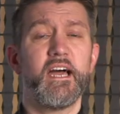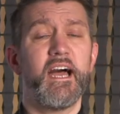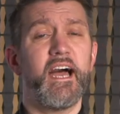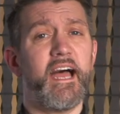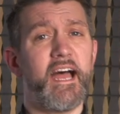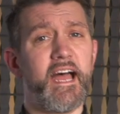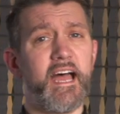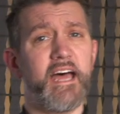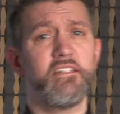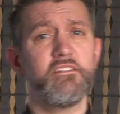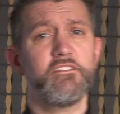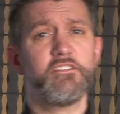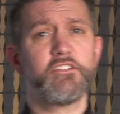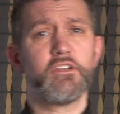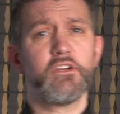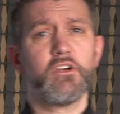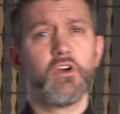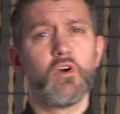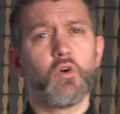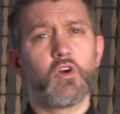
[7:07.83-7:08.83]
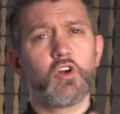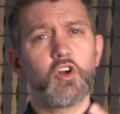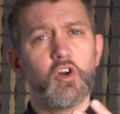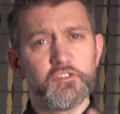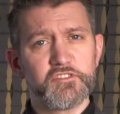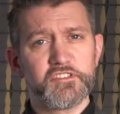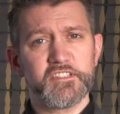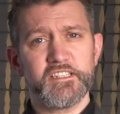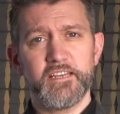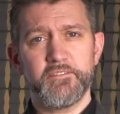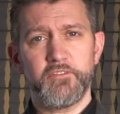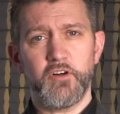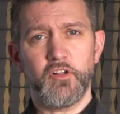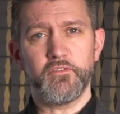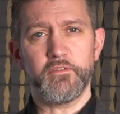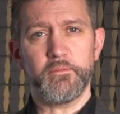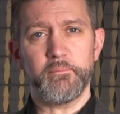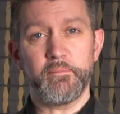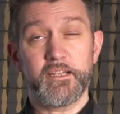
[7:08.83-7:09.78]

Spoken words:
And constantly evolving,